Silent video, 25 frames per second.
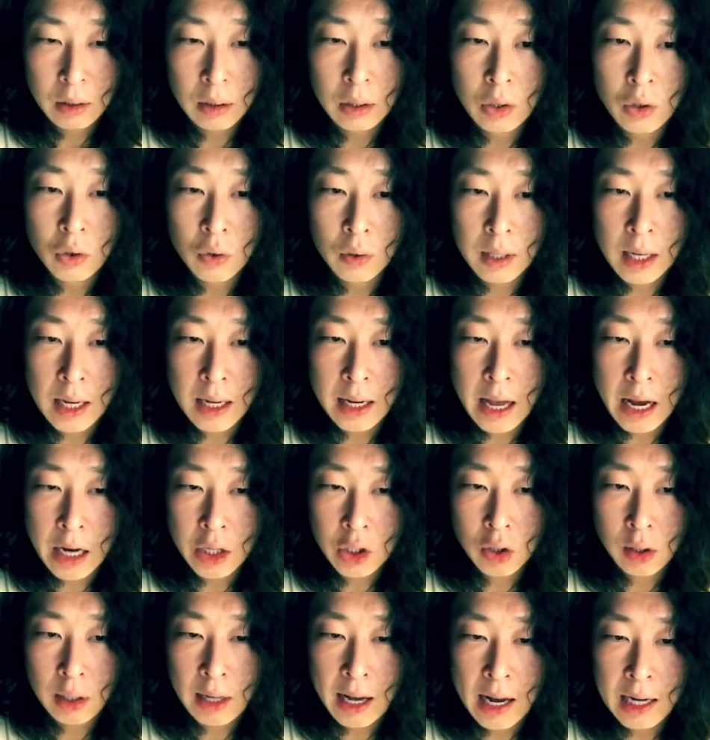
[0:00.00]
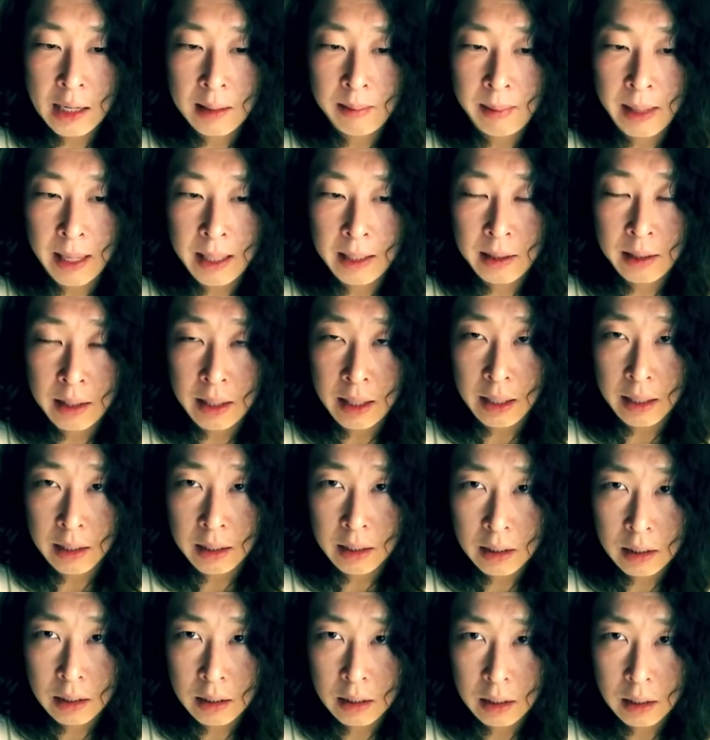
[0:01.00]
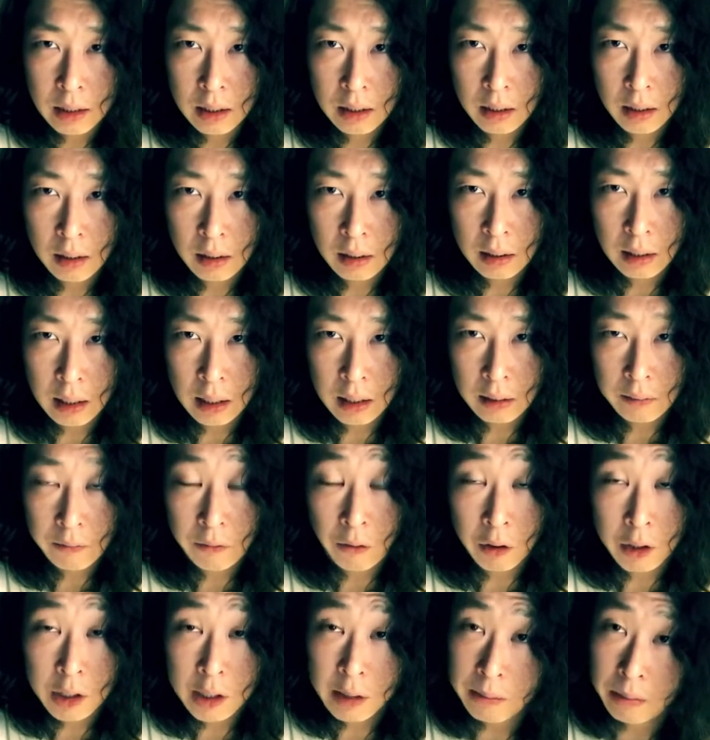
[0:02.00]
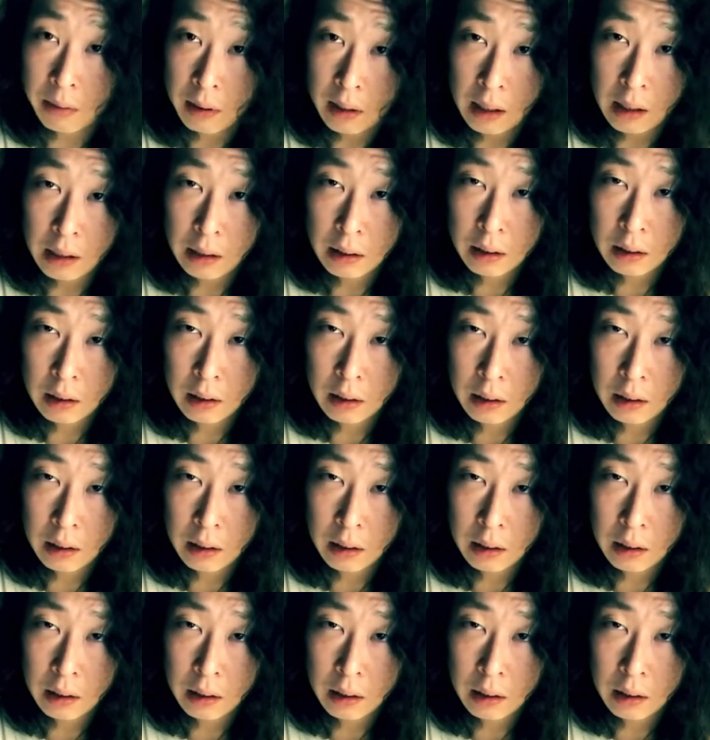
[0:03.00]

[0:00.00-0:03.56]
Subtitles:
you can actually animate things, like for example, like